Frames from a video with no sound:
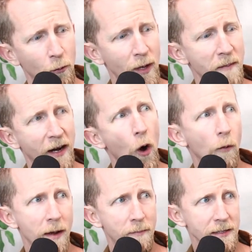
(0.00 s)
We make
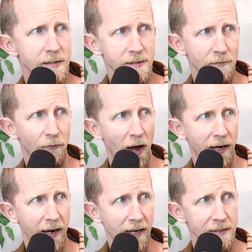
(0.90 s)
homemade pizzas on
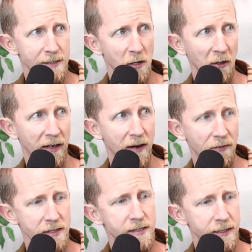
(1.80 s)
Friday night, so like
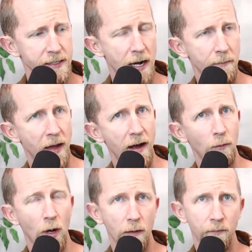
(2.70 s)
nothing's gonna top that.
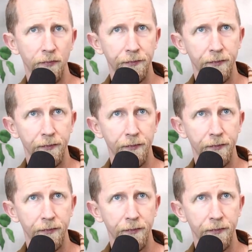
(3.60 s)
Well,